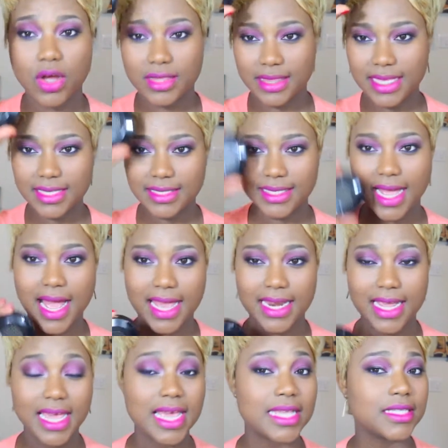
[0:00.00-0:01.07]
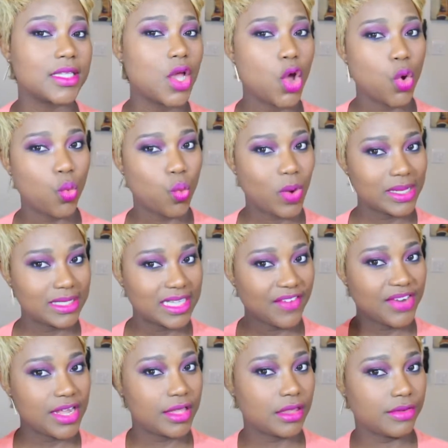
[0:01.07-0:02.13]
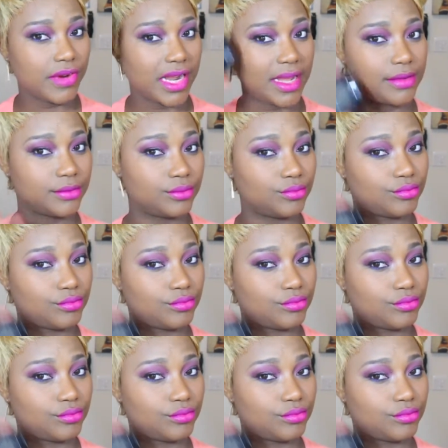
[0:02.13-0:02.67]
On this side is 173